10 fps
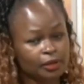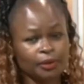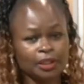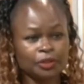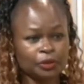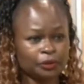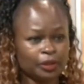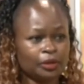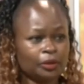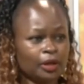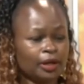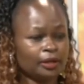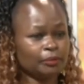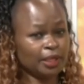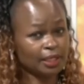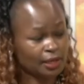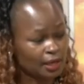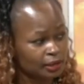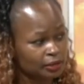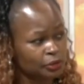there are many children and many
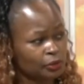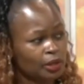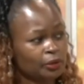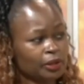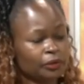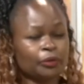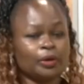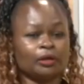girls who are going